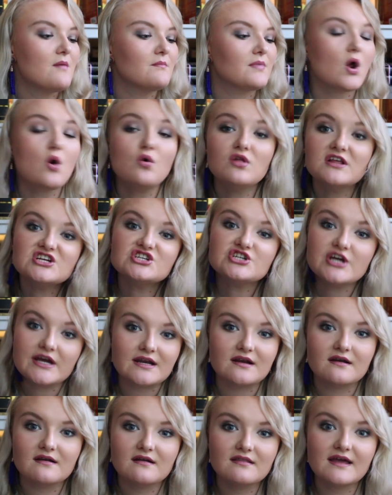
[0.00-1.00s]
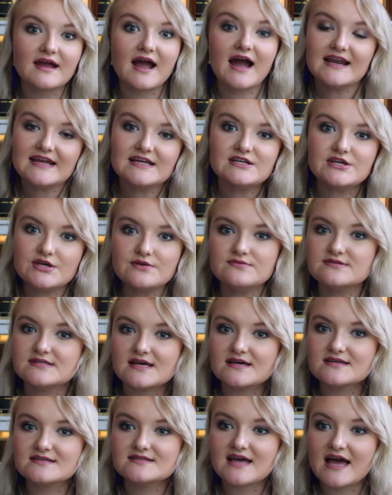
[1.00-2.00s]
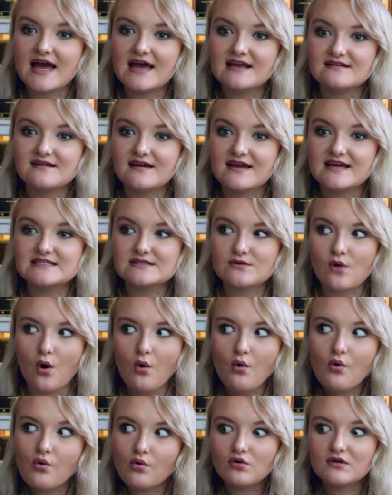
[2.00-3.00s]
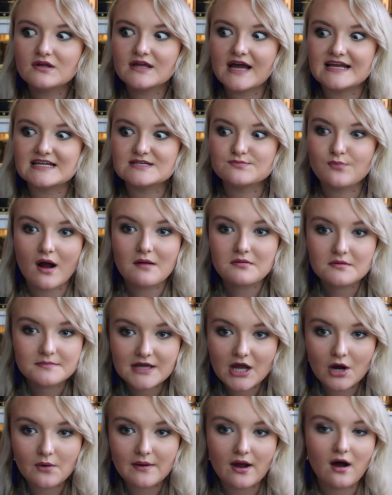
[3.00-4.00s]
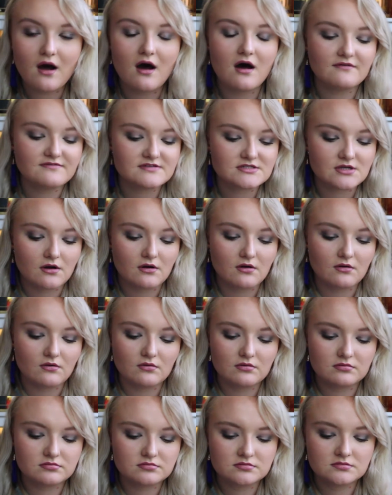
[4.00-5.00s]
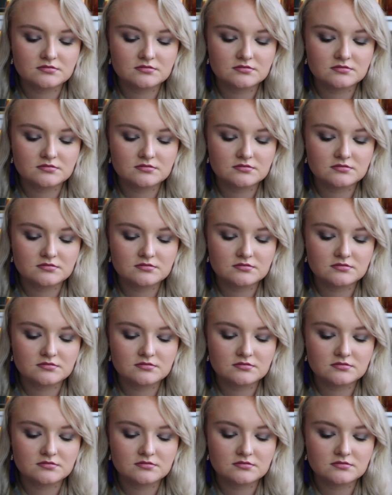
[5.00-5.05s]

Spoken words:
but holy shit, like, I need to use this, and it's old, and it's probably going off, so